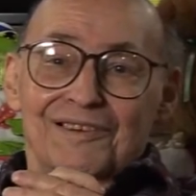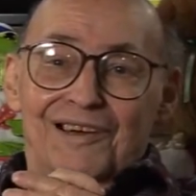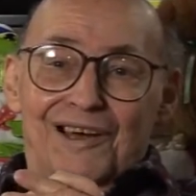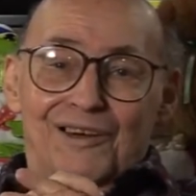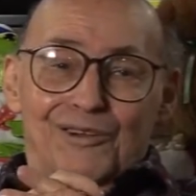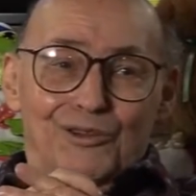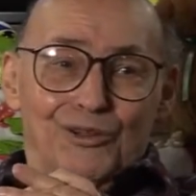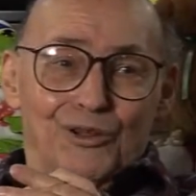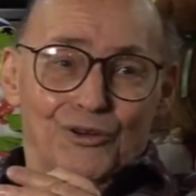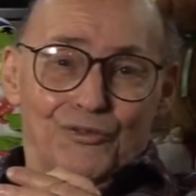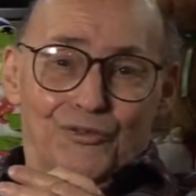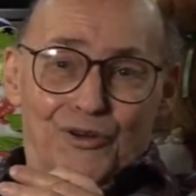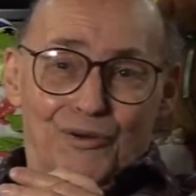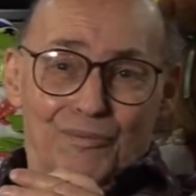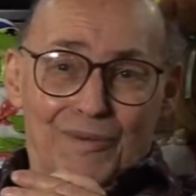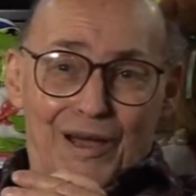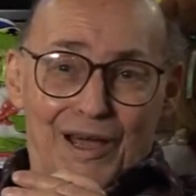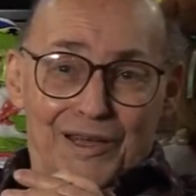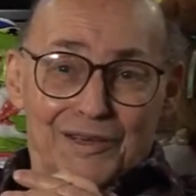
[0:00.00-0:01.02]
I'll look for
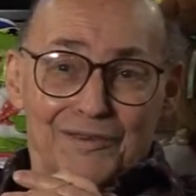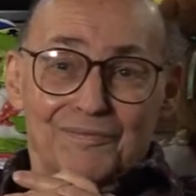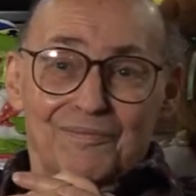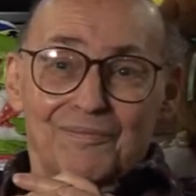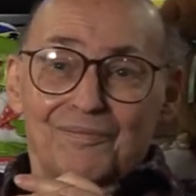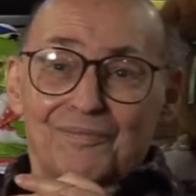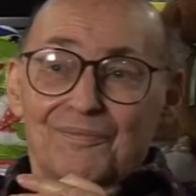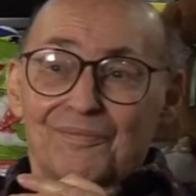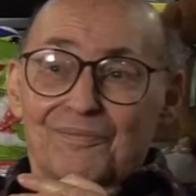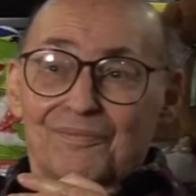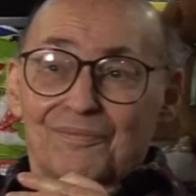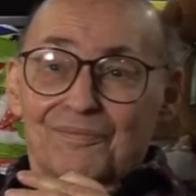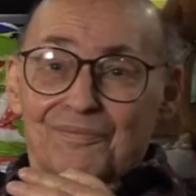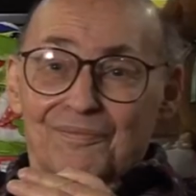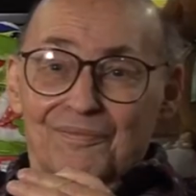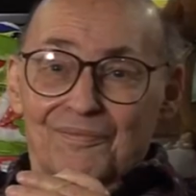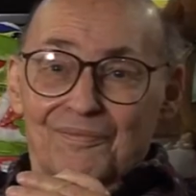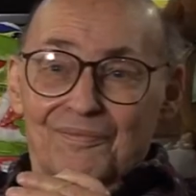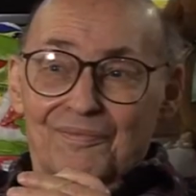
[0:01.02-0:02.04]
my
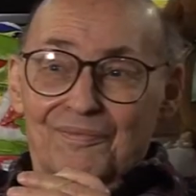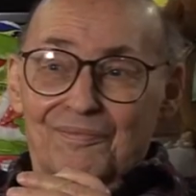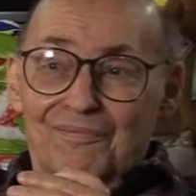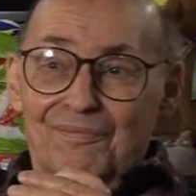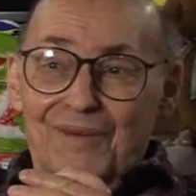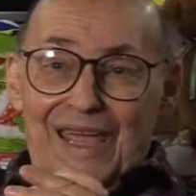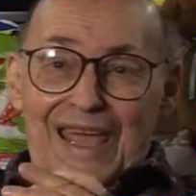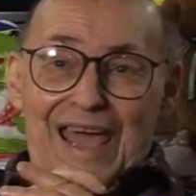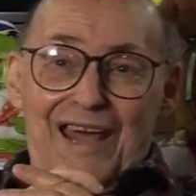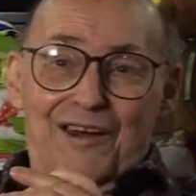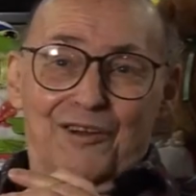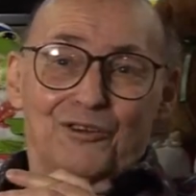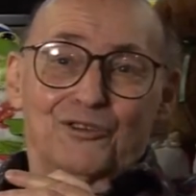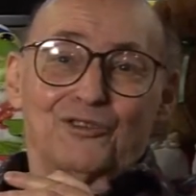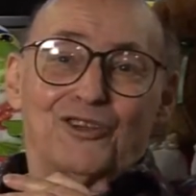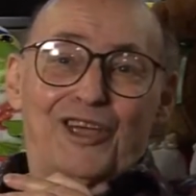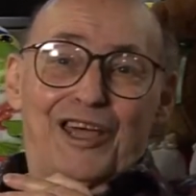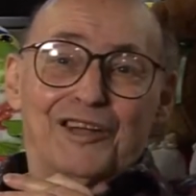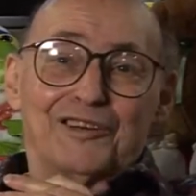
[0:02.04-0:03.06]
Meccano
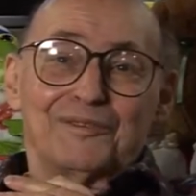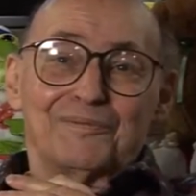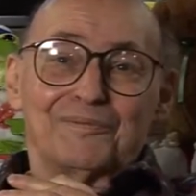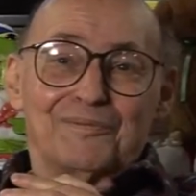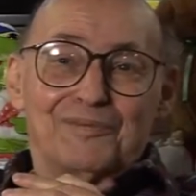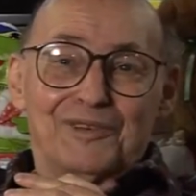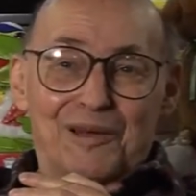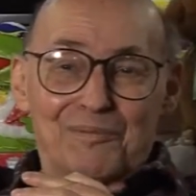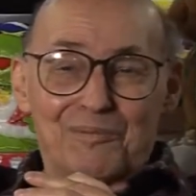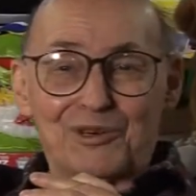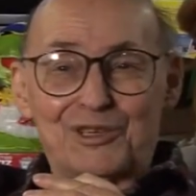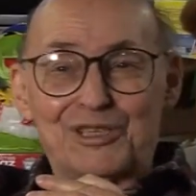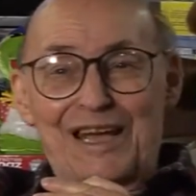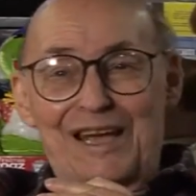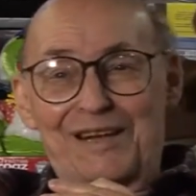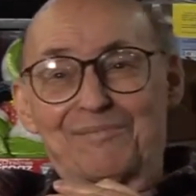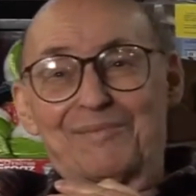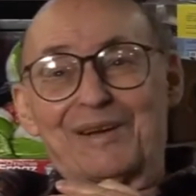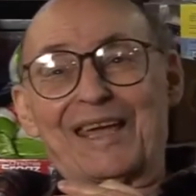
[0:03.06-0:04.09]
set, number
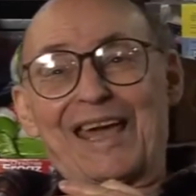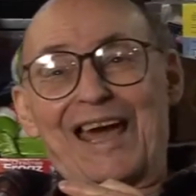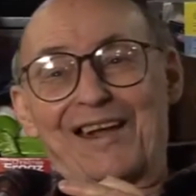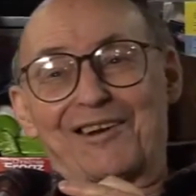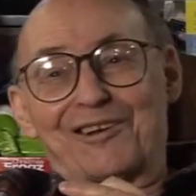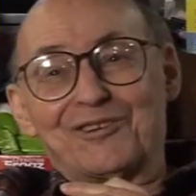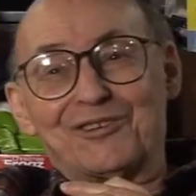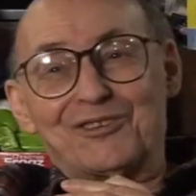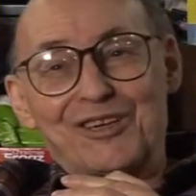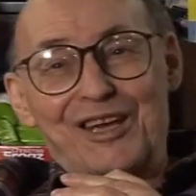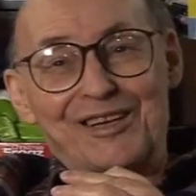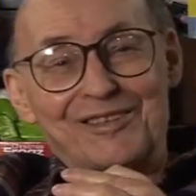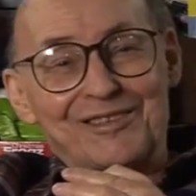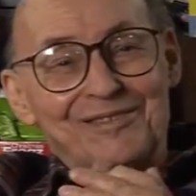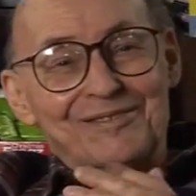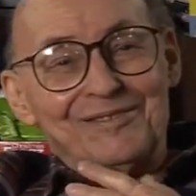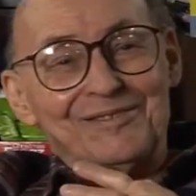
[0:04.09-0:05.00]
10 Meccano set.